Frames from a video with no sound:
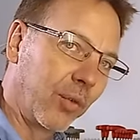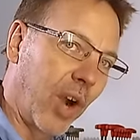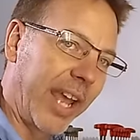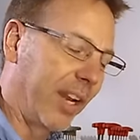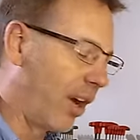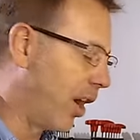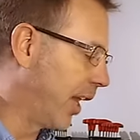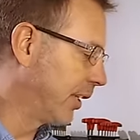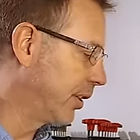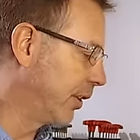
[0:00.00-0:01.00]
right
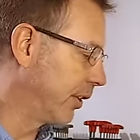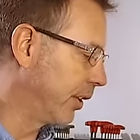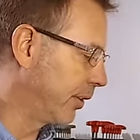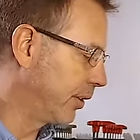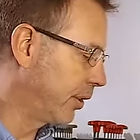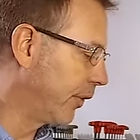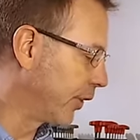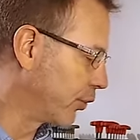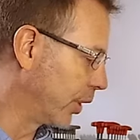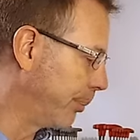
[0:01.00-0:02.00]
onto to the
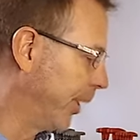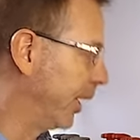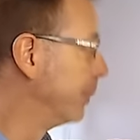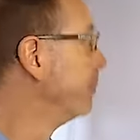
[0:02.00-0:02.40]
drill bit.